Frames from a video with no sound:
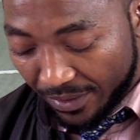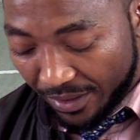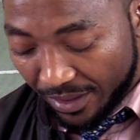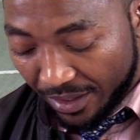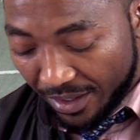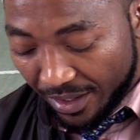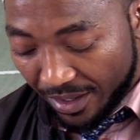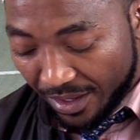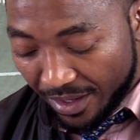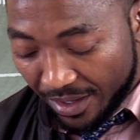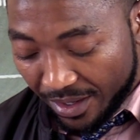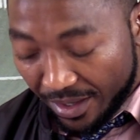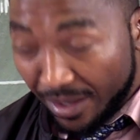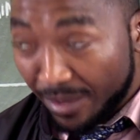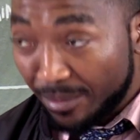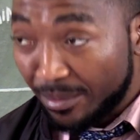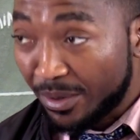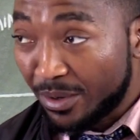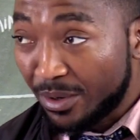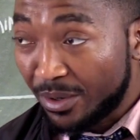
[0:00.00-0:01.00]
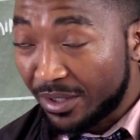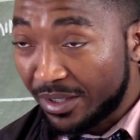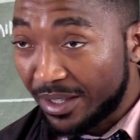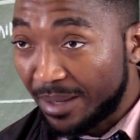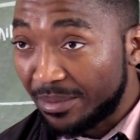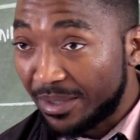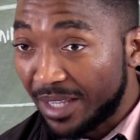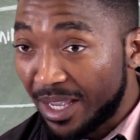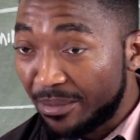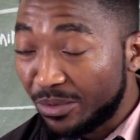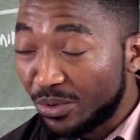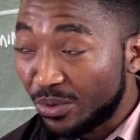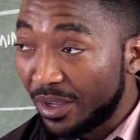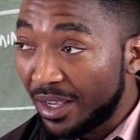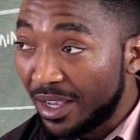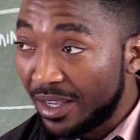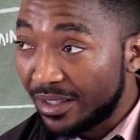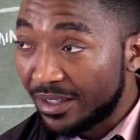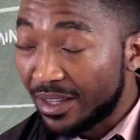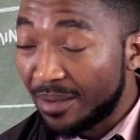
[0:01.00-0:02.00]
Yes. Because sometimes we
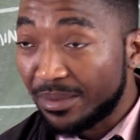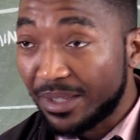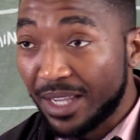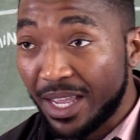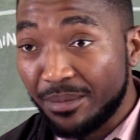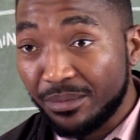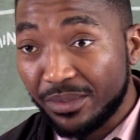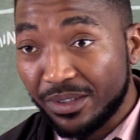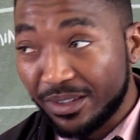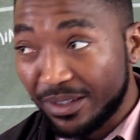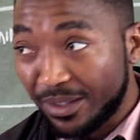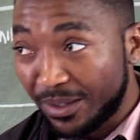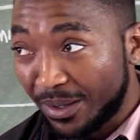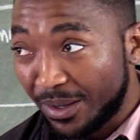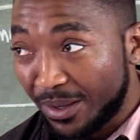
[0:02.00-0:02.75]
add, sometimes